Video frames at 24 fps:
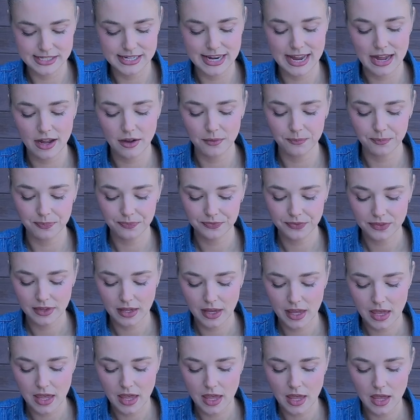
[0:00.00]
Now,
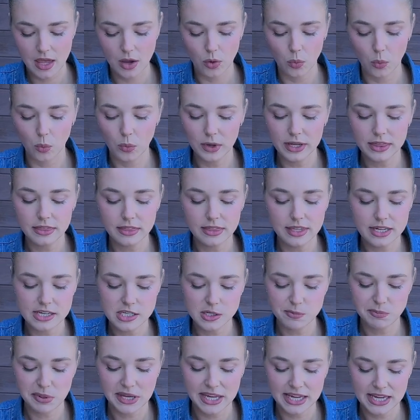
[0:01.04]
with
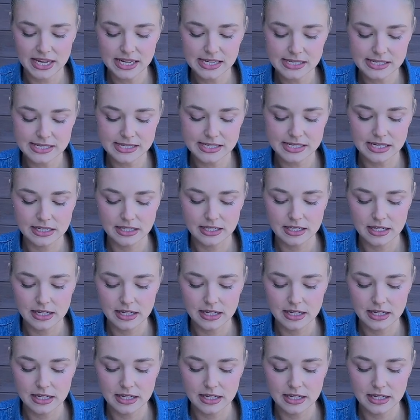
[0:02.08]
this piece,